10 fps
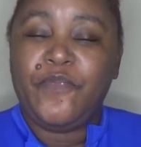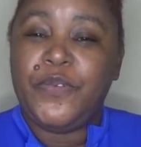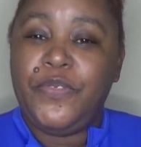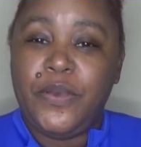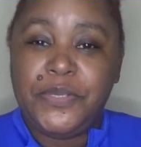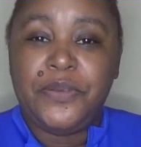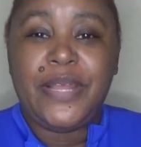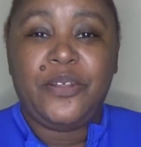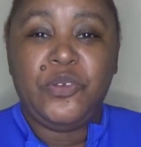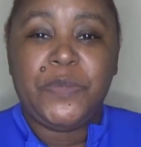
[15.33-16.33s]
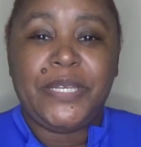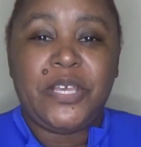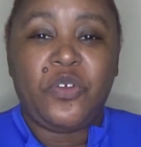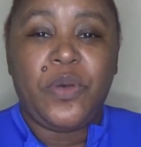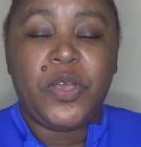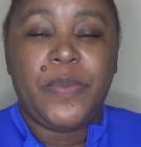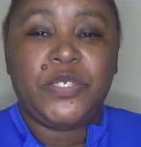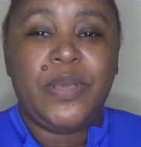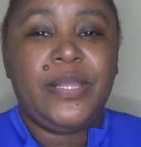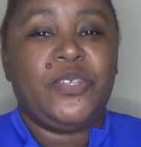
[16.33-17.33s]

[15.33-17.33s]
For those of you that are new to my channel, welcome as well.